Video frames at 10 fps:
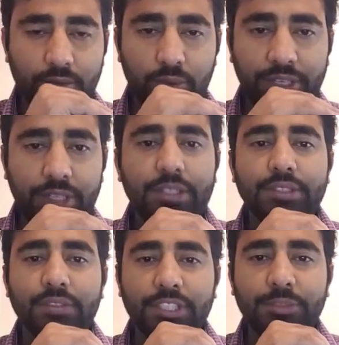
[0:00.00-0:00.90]
20
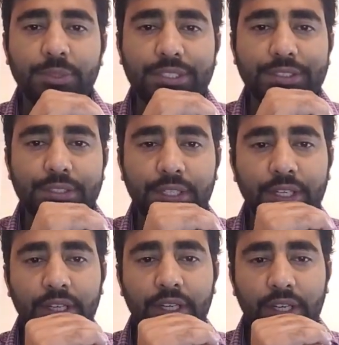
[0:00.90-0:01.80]
years of experience
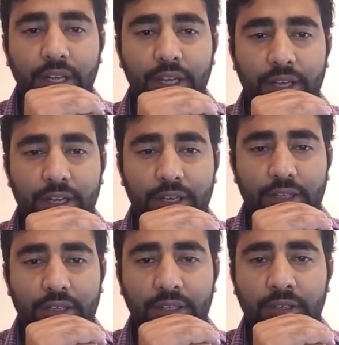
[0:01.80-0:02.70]

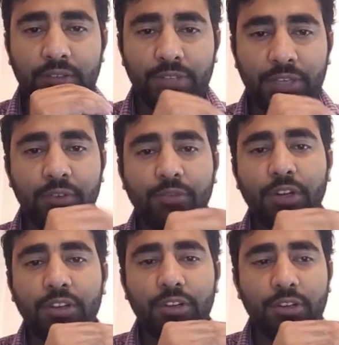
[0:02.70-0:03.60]
and uh, even
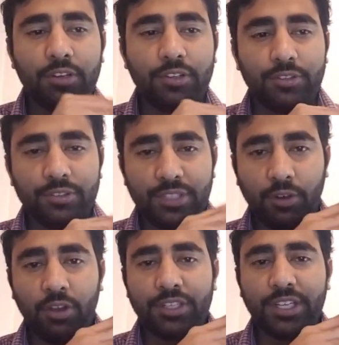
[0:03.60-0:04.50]
for
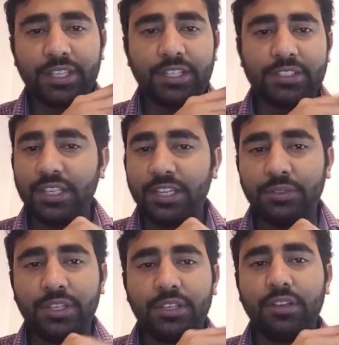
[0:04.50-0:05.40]
on the technical side
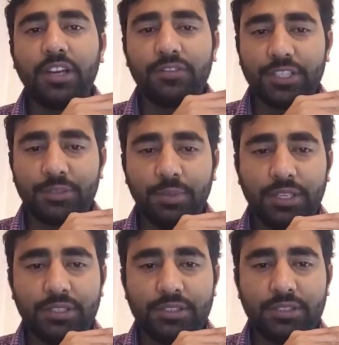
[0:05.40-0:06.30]
you need a lot of
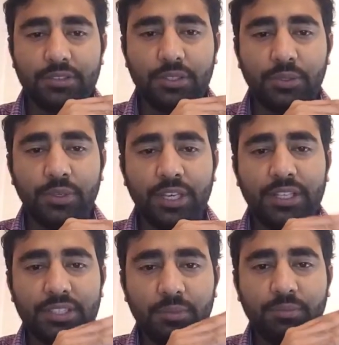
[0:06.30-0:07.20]
experience to
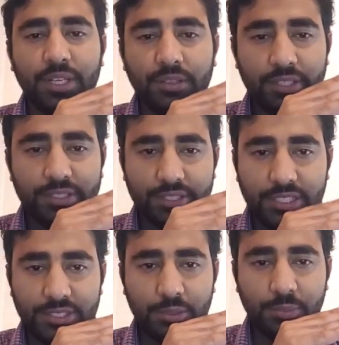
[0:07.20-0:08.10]
gain some particular
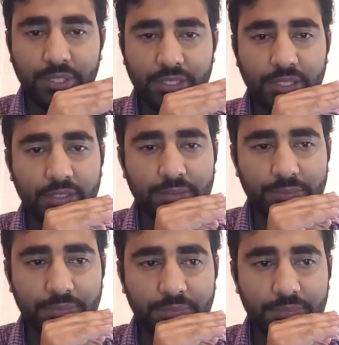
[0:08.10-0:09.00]
skills to be a
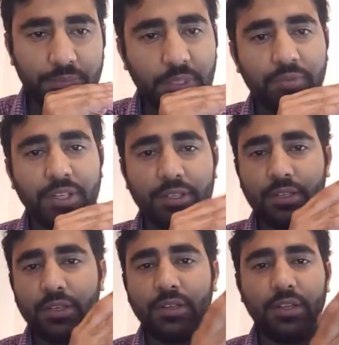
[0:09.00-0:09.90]
perfect
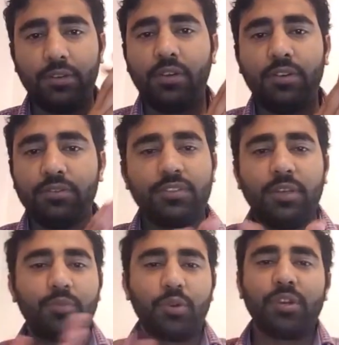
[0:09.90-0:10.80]
um, on
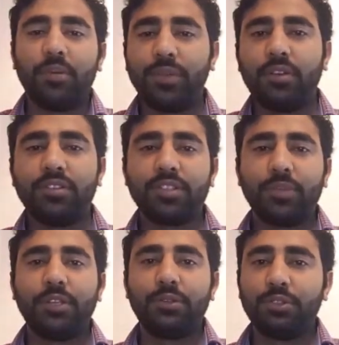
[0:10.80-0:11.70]
some programming or some
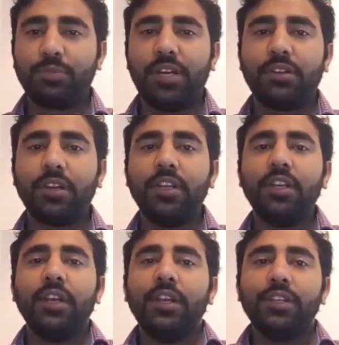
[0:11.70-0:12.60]
controls part
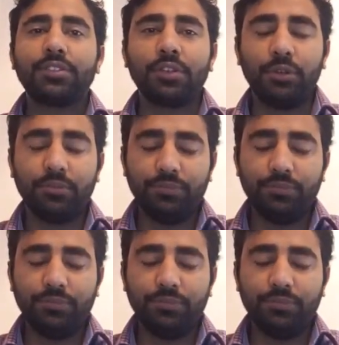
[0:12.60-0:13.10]
so